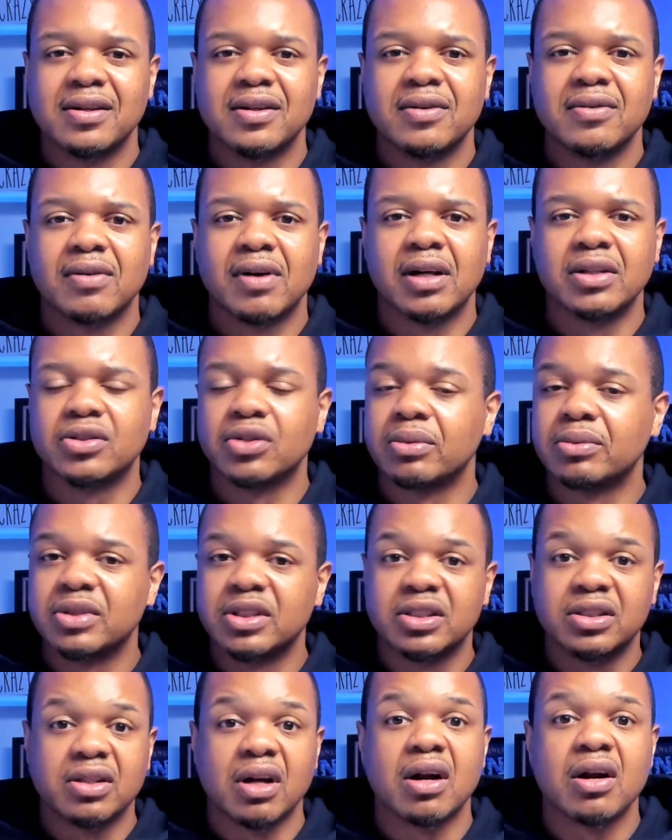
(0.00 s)
right? So I'm
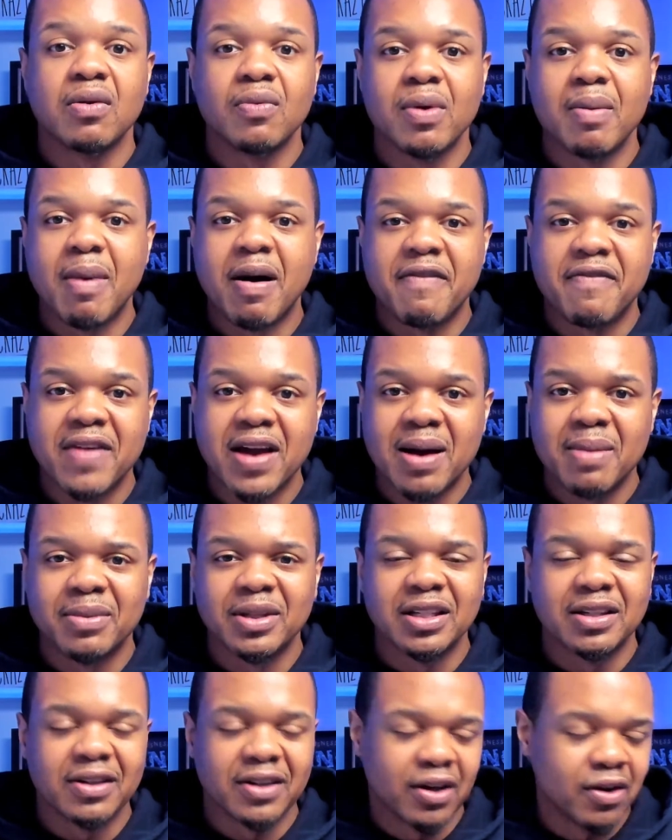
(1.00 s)
just starting with my
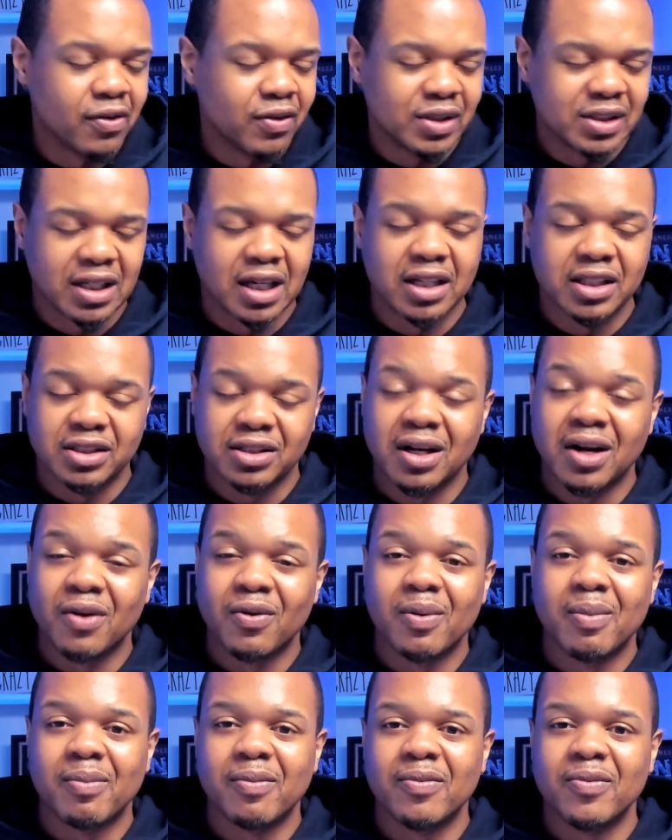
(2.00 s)
family. We always got to start
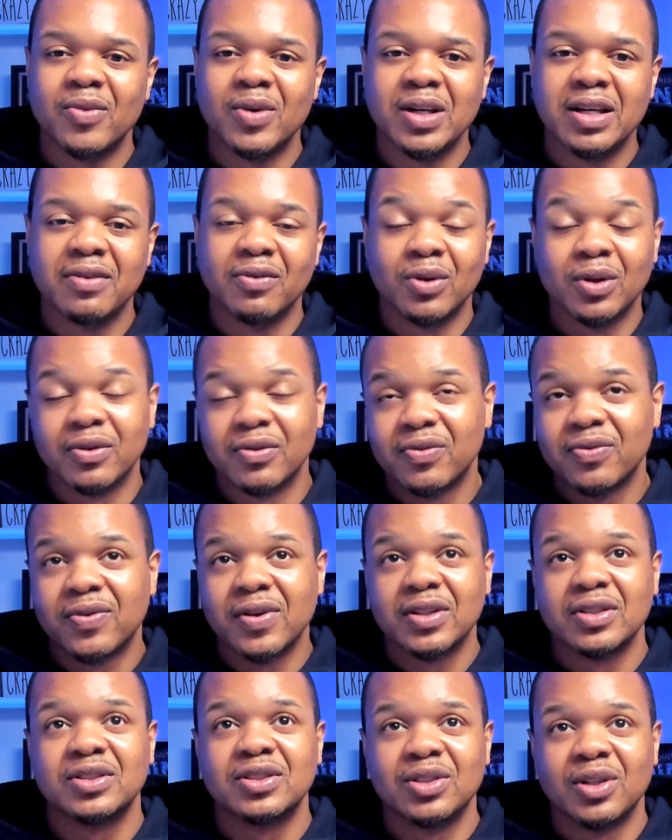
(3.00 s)
with well,
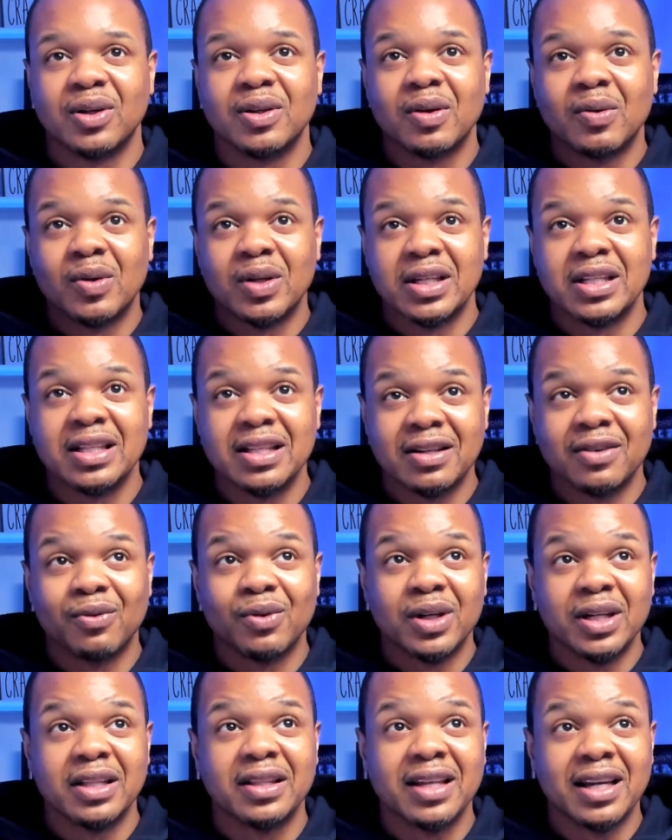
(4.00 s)
first, I
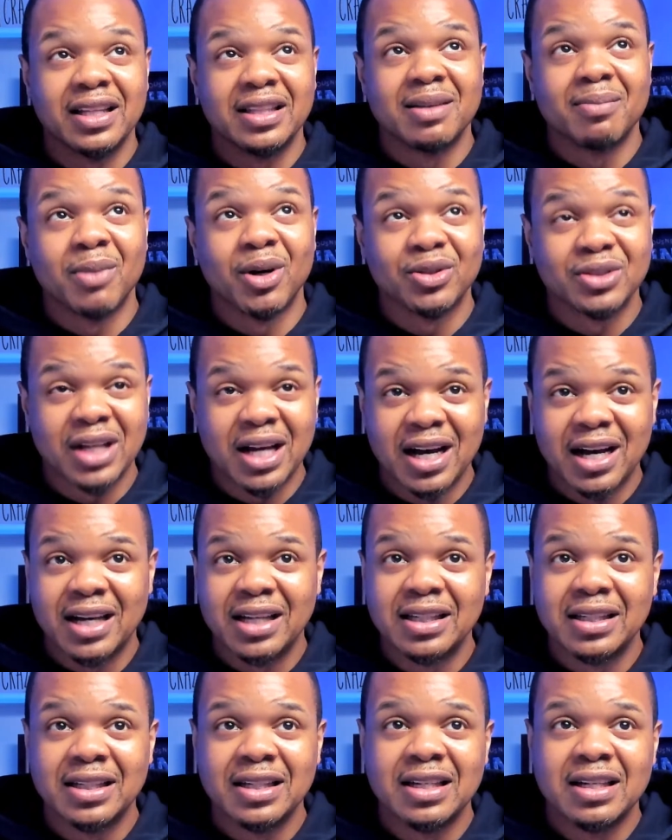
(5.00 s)
want to thank the Most High
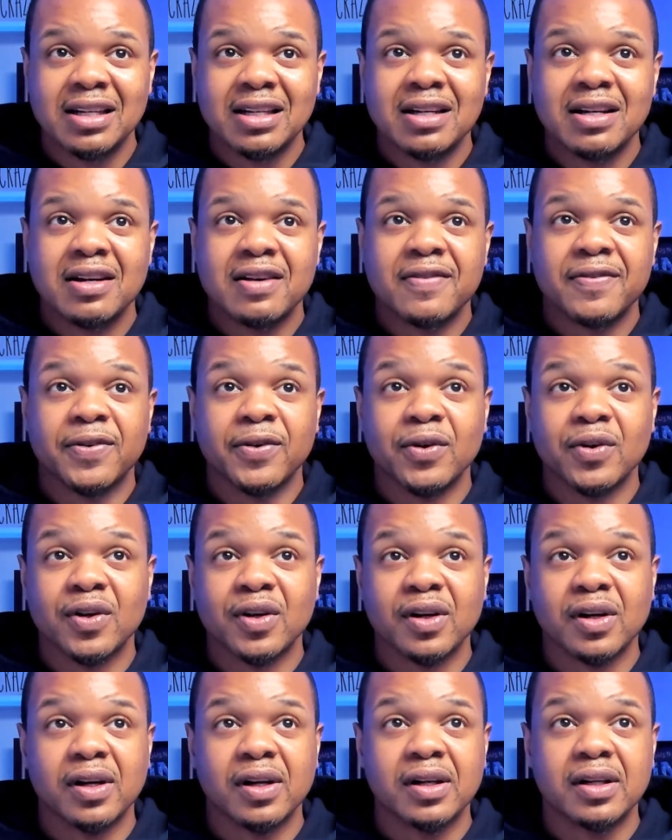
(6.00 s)

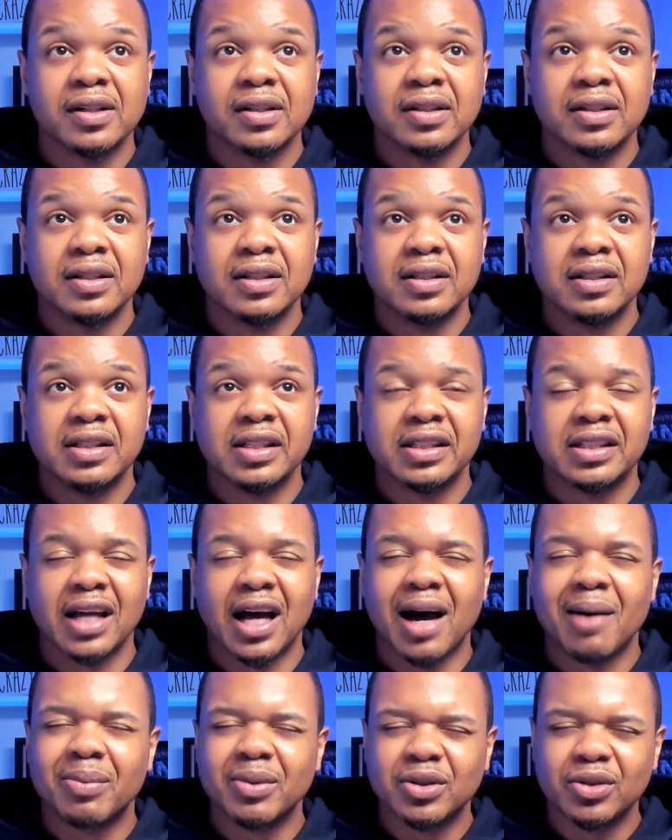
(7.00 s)
for just the
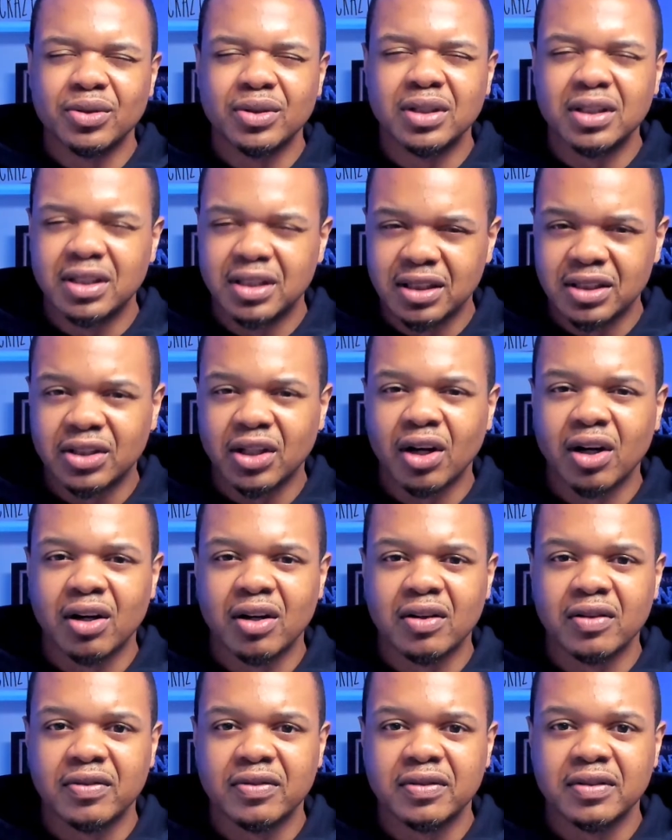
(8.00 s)
opportunity to
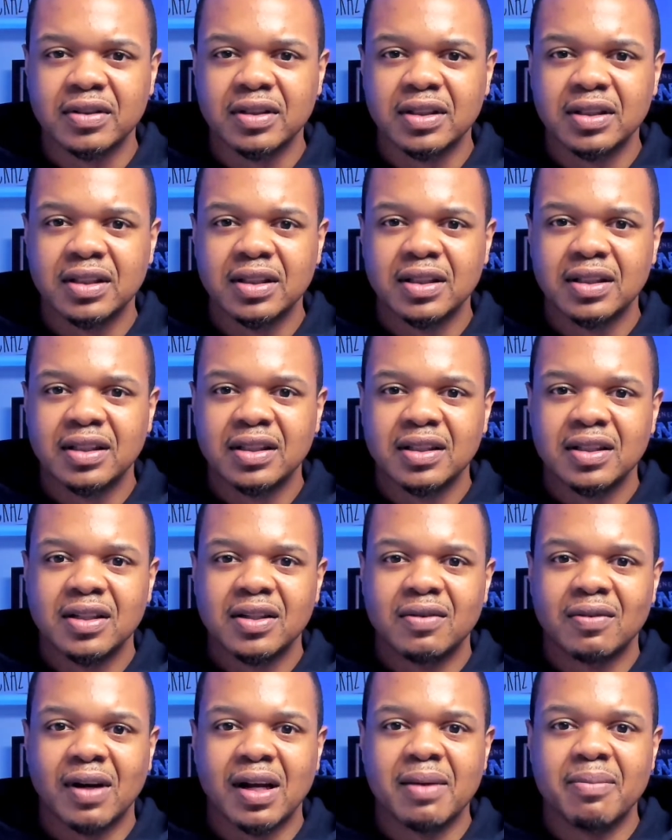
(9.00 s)
serve,
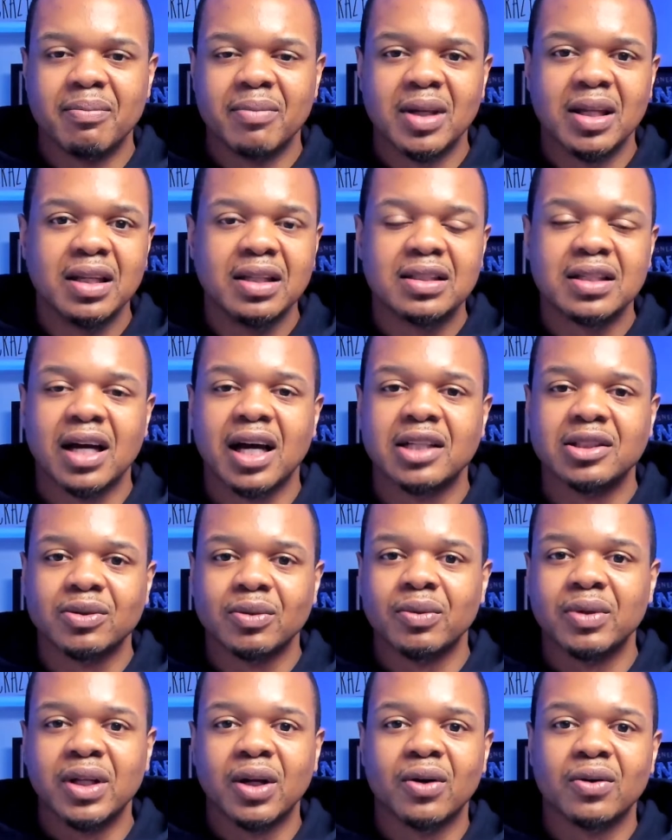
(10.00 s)
right? Many times
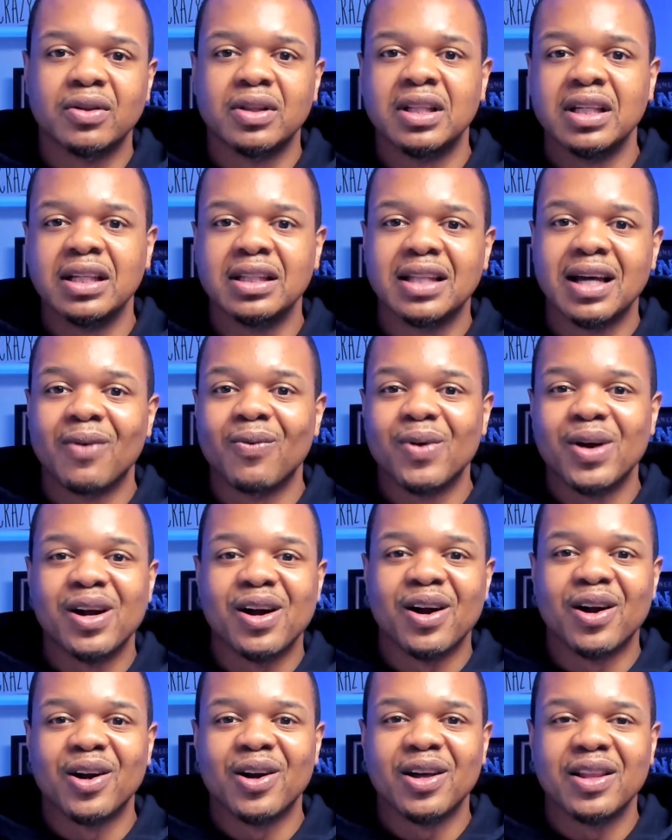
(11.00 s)
when we don't think
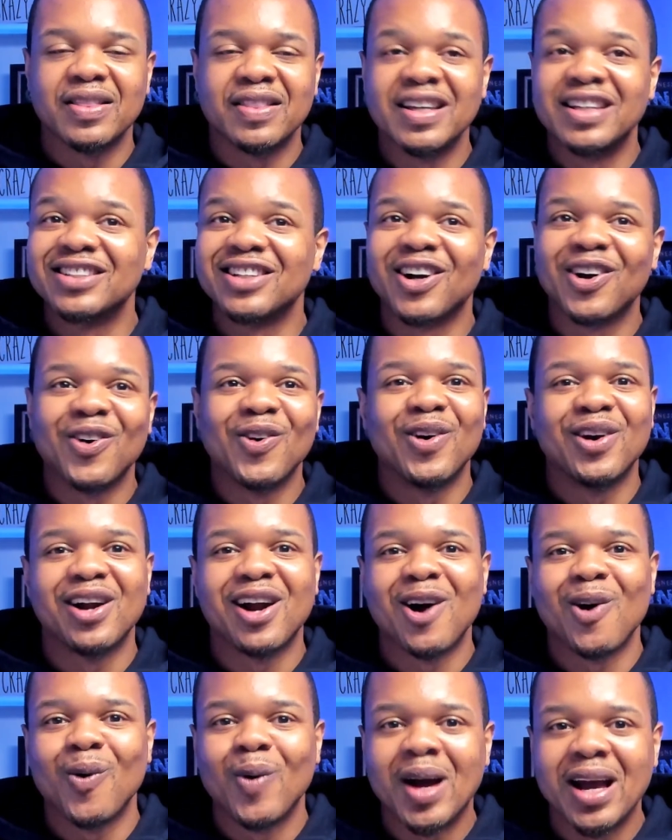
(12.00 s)
that things are going
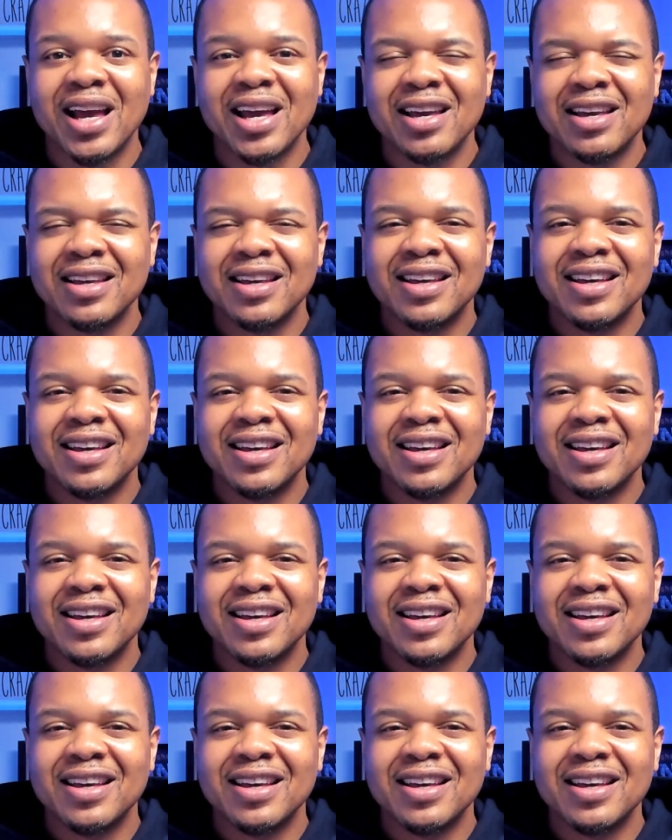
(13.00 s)
our way,